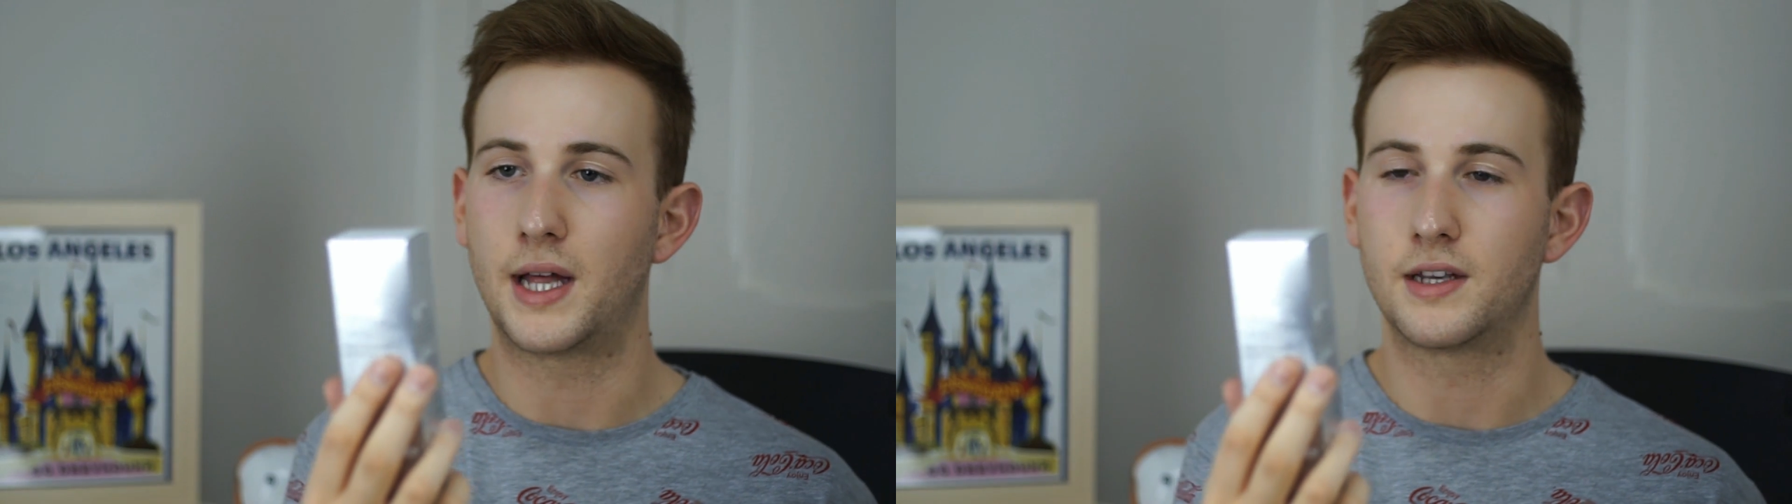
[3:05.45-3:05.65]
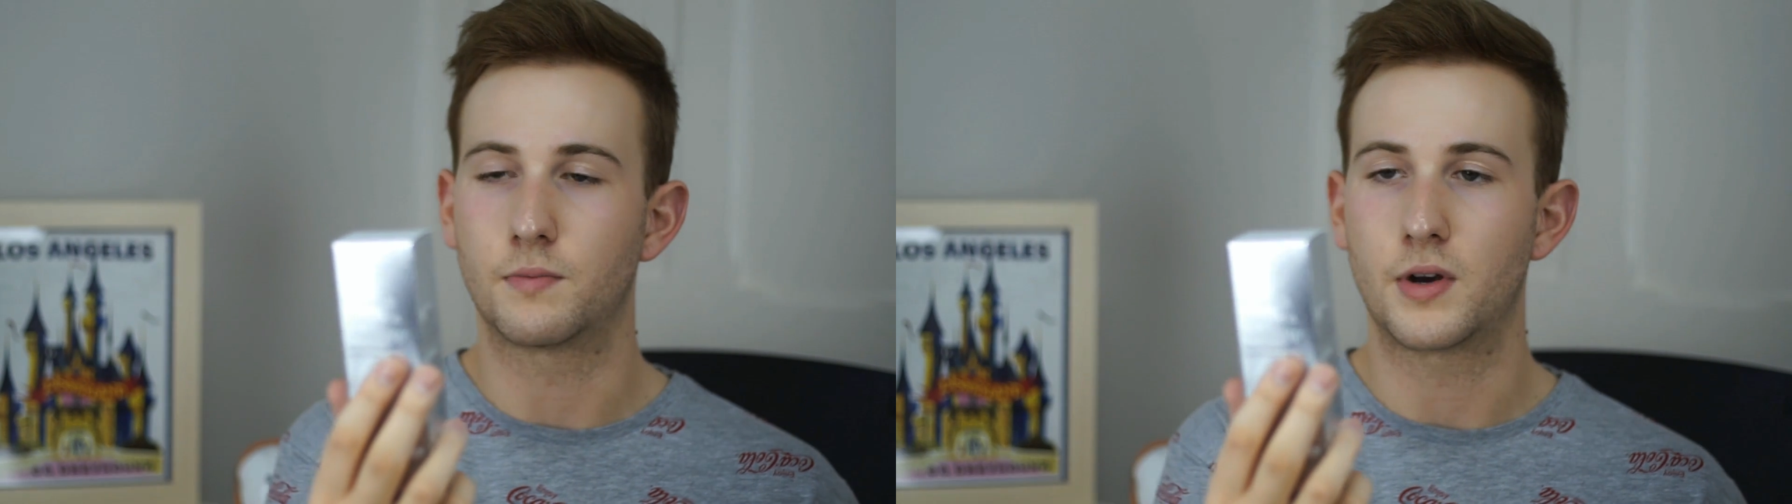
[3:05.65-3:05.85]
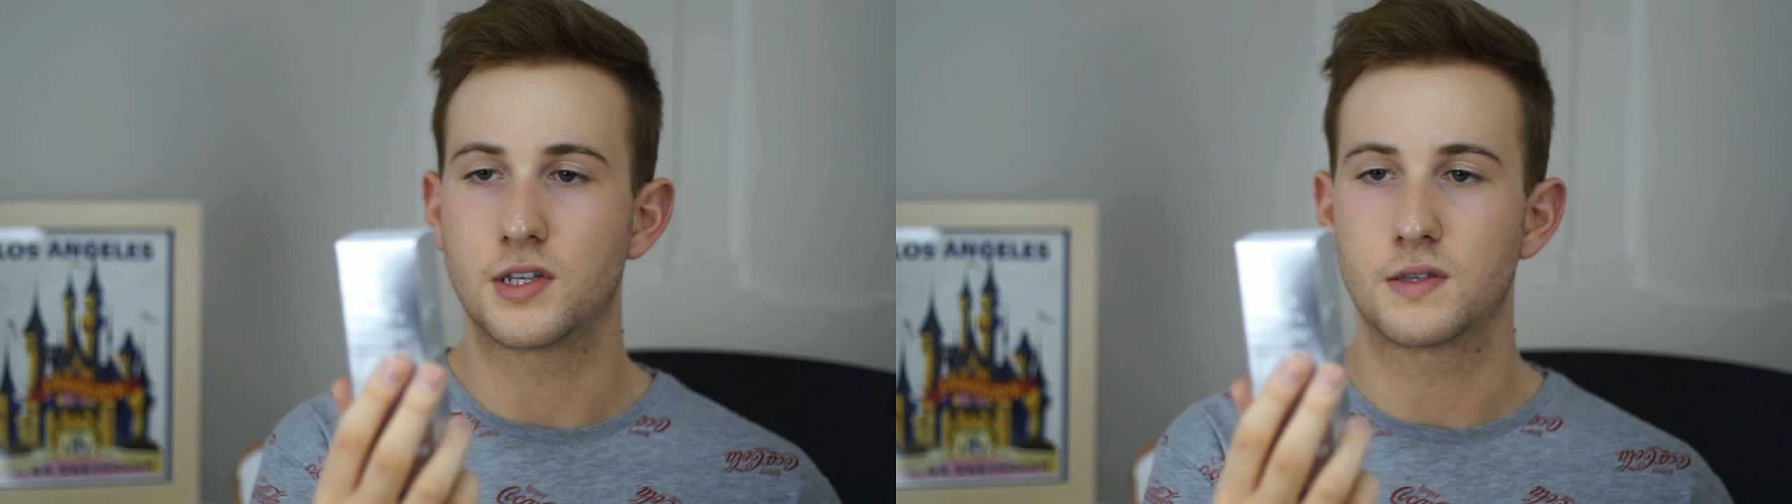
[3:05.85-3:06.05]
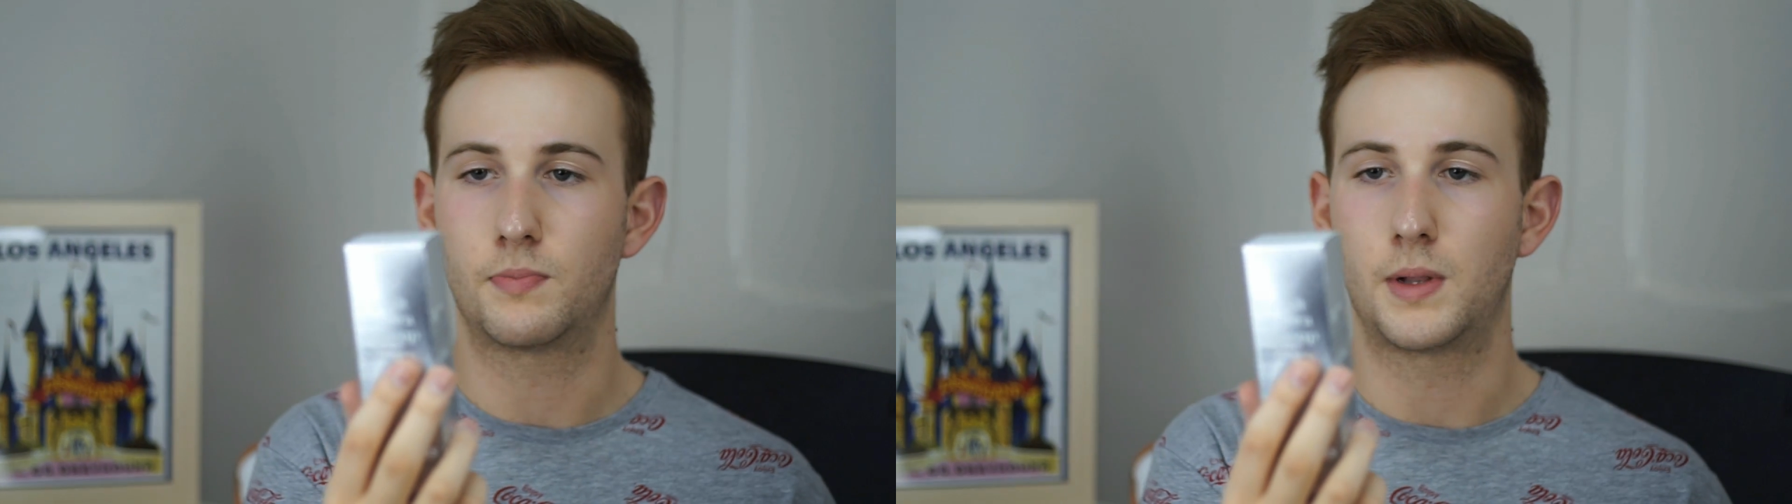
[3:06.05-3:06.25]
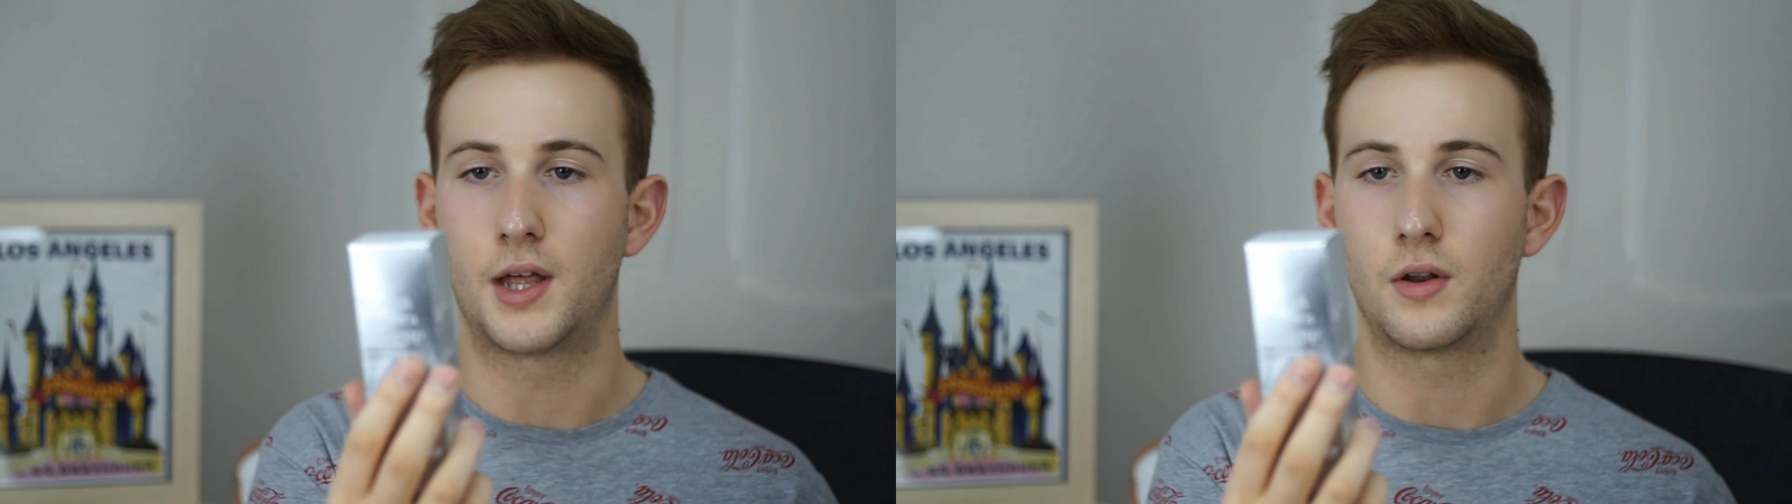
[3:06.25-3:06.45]
blend of precious
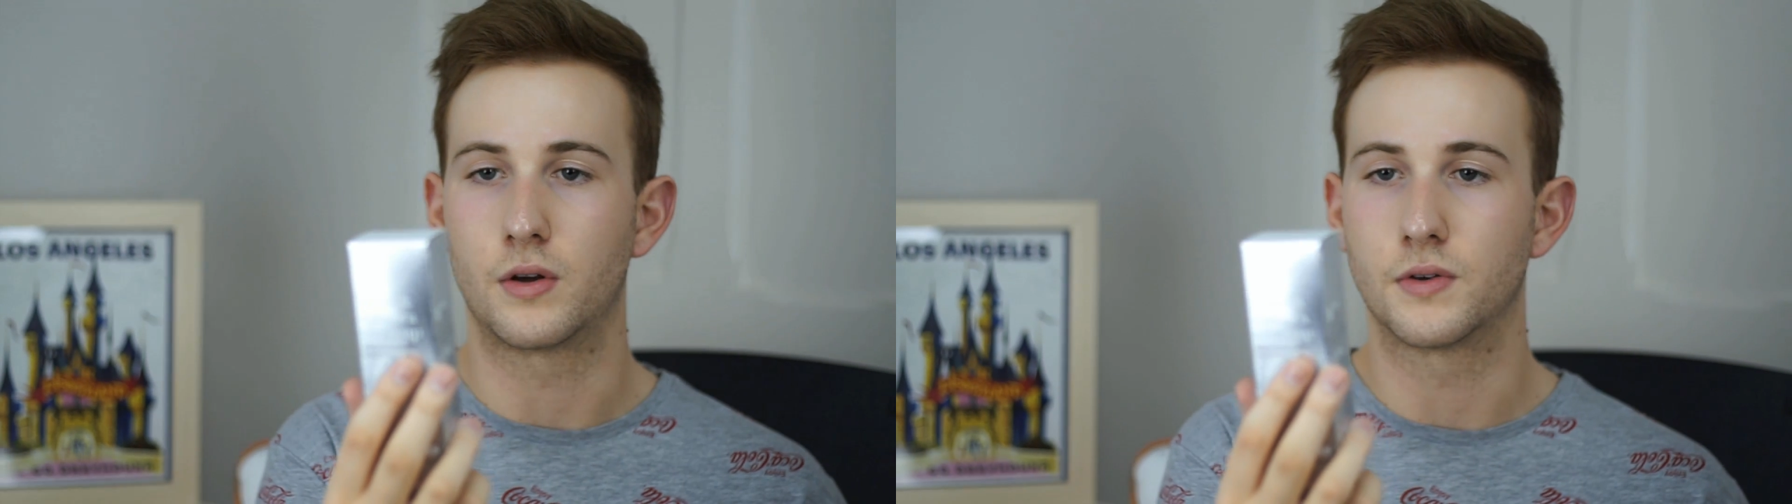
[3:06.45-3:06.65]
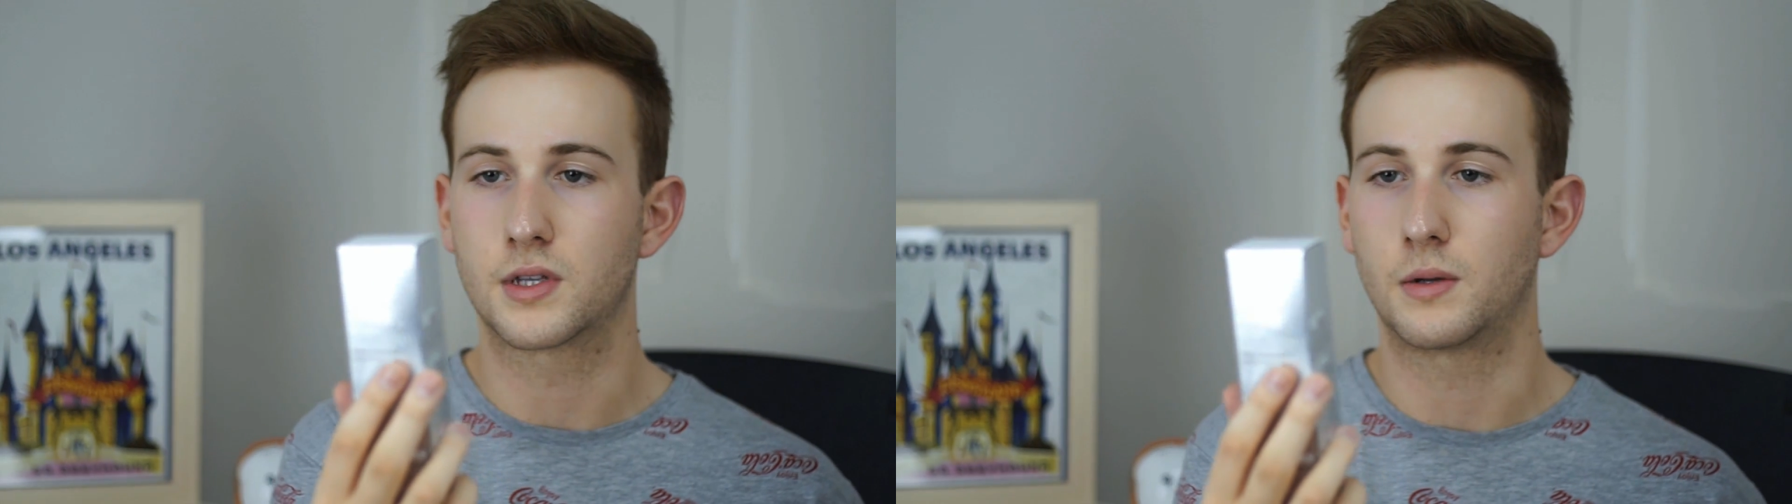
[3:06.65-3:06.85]
plant oils